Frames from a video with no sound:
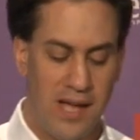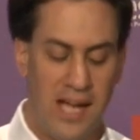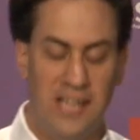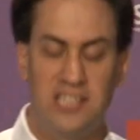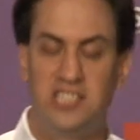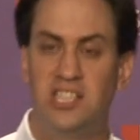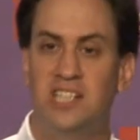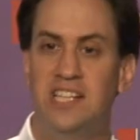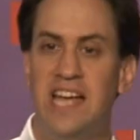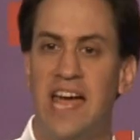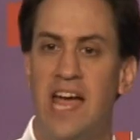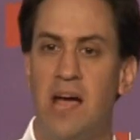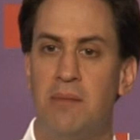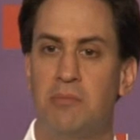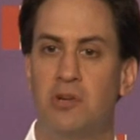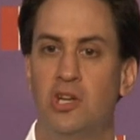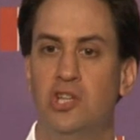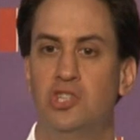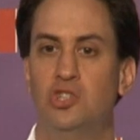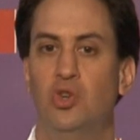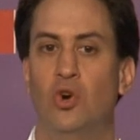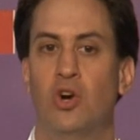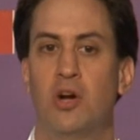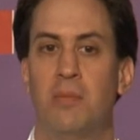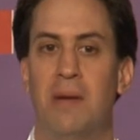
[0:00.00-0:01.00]
And today I'm going
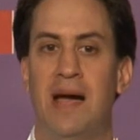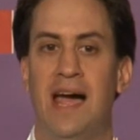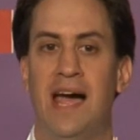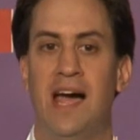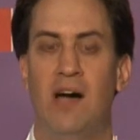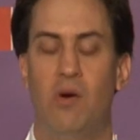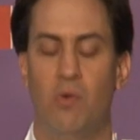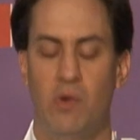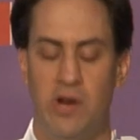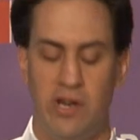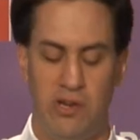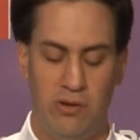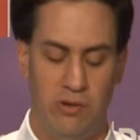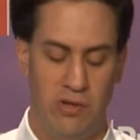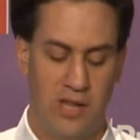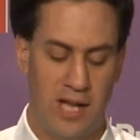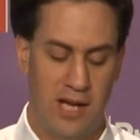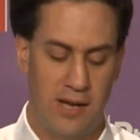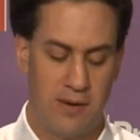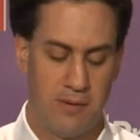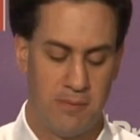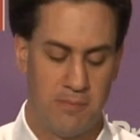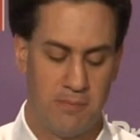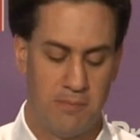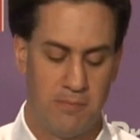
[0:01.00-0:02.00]
to talk about how we do
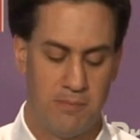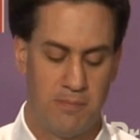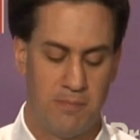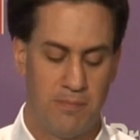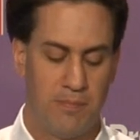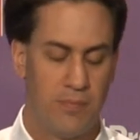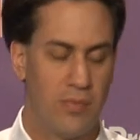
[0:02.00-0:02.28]
that.